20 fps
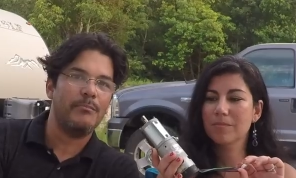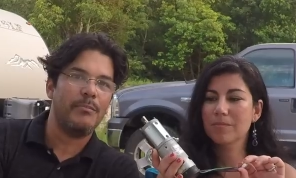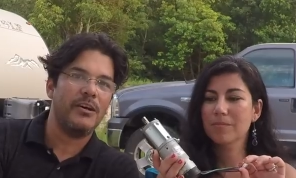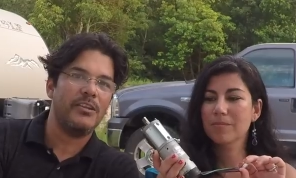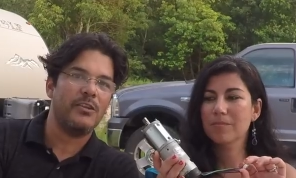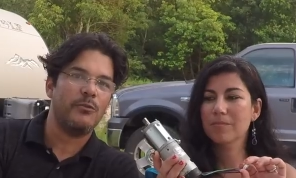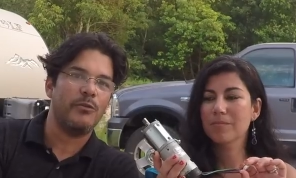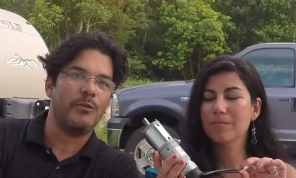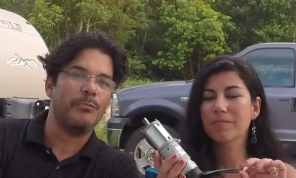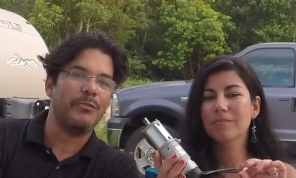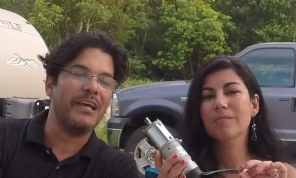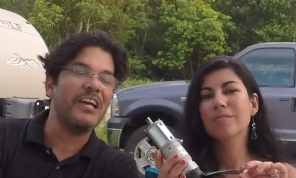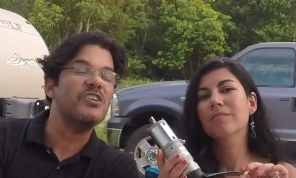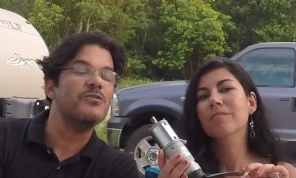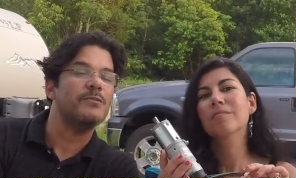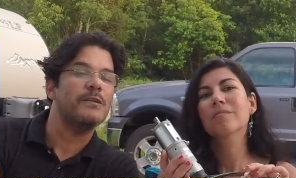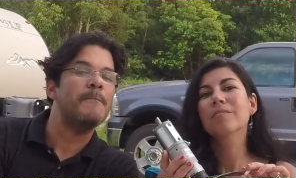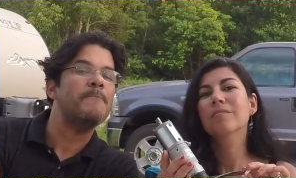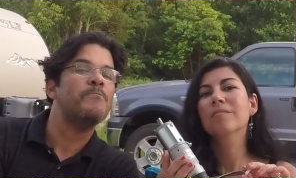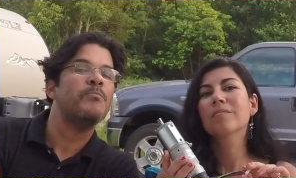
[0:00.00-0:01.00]
Speaker 1: bought the
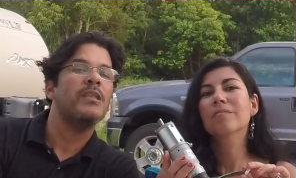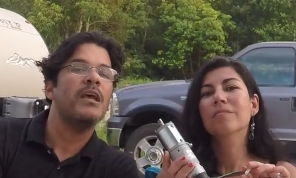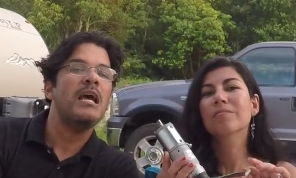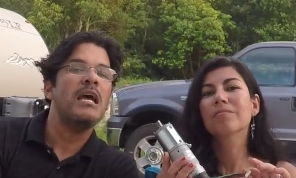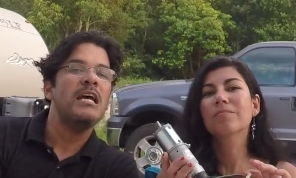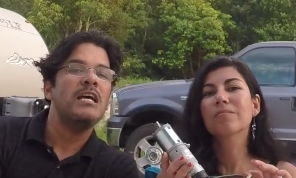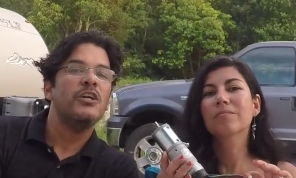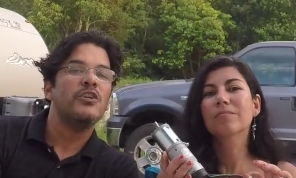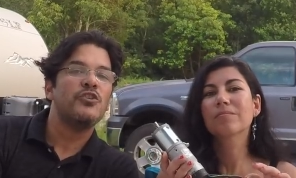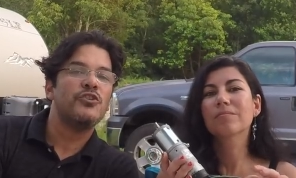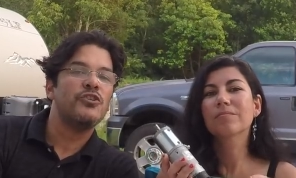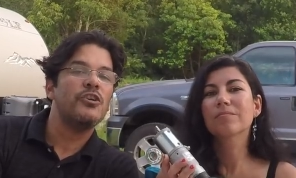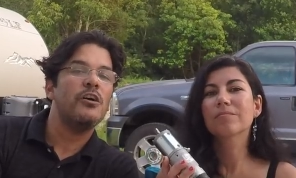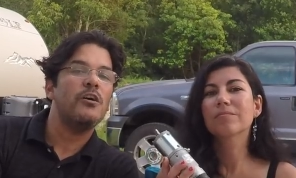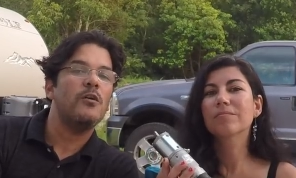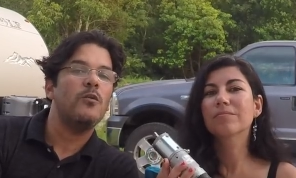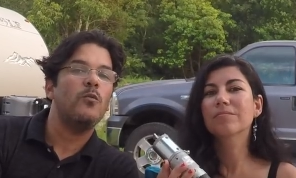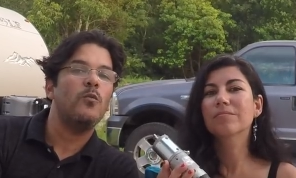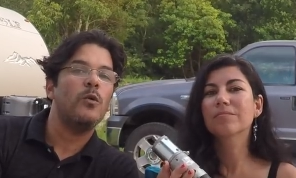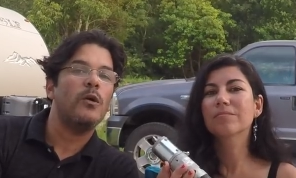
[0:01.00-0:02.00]
replacement. So
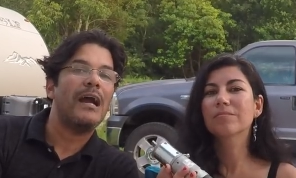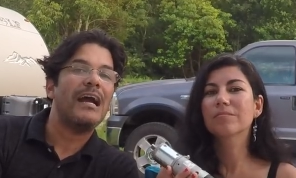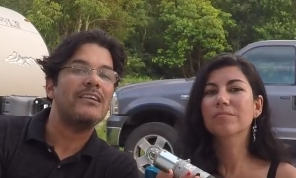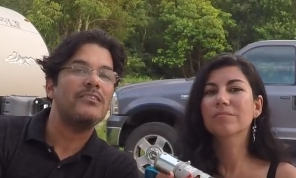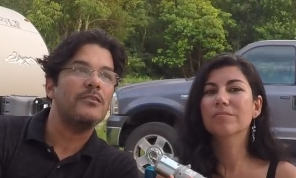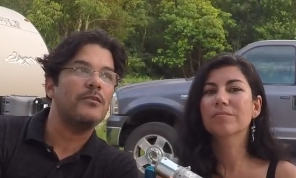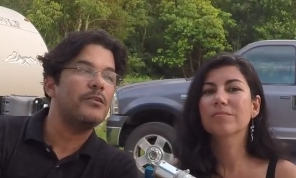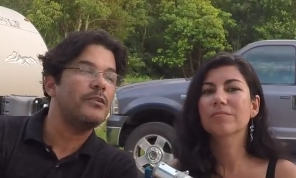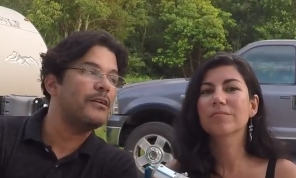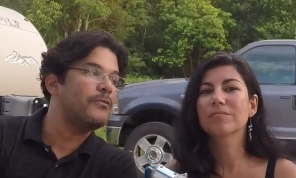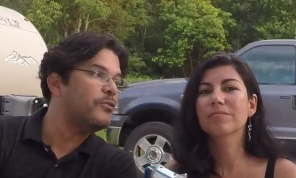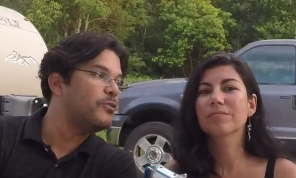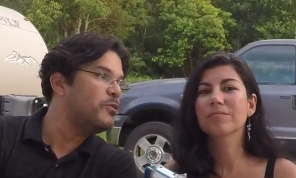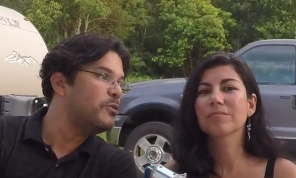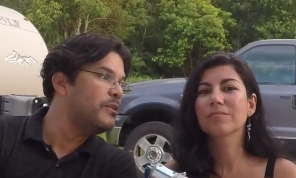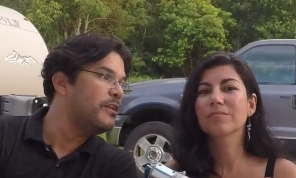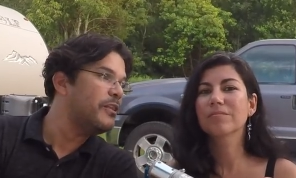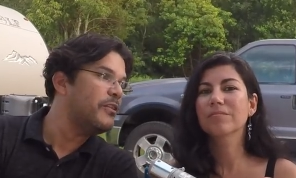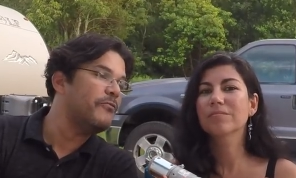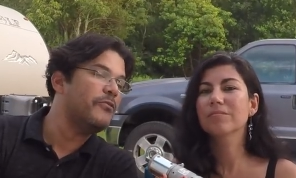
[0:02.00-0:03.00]
we're actually going to have to do
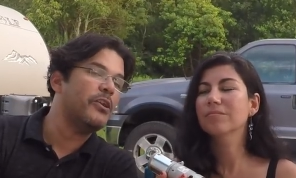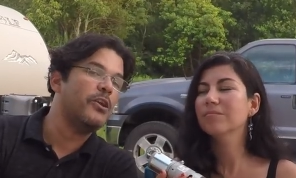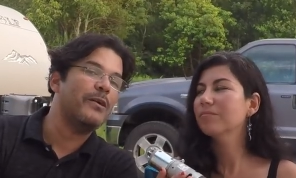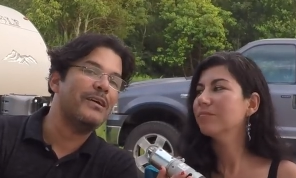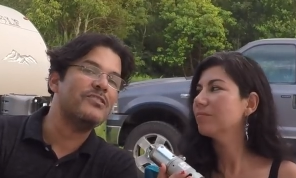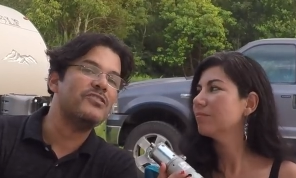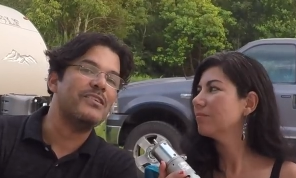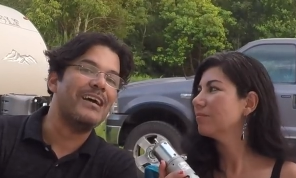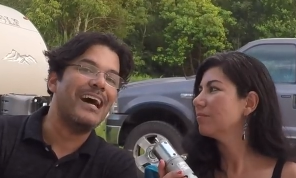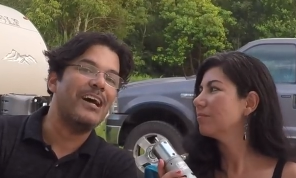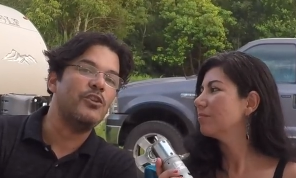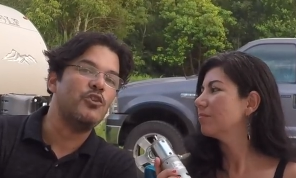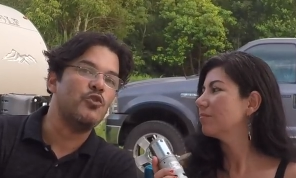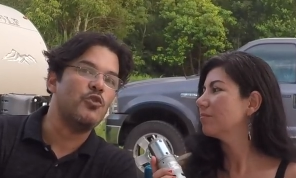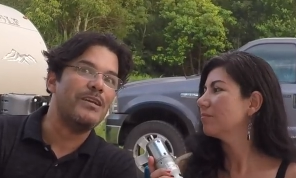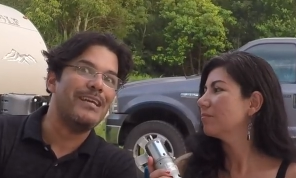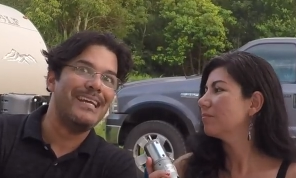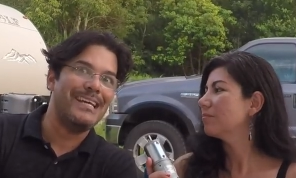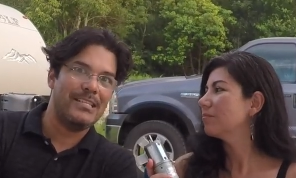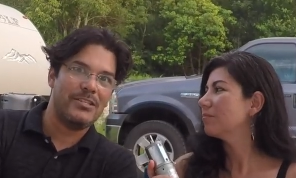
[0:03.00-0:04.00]
another video as to how to
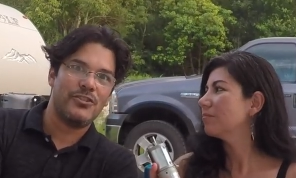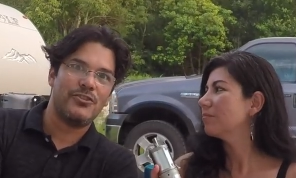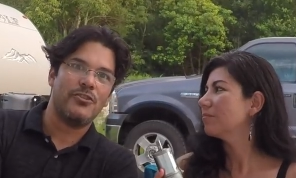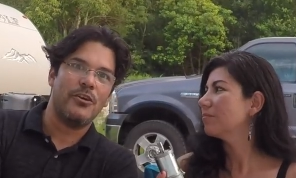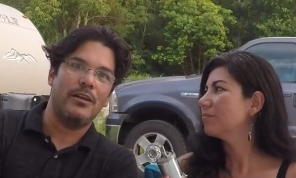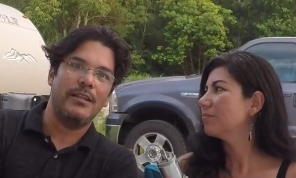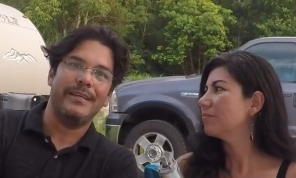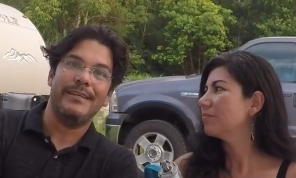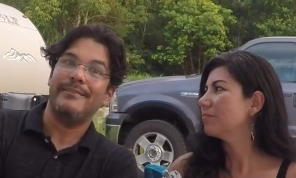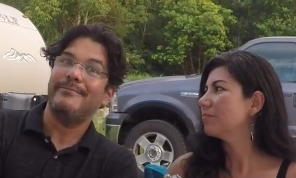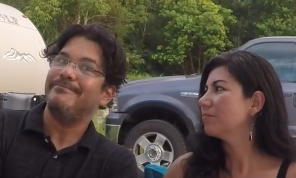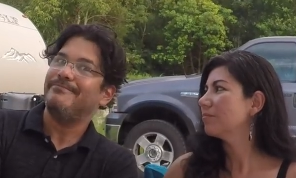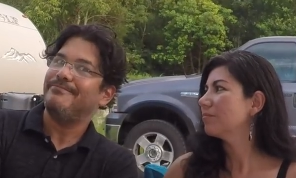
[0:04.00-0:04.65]
install it.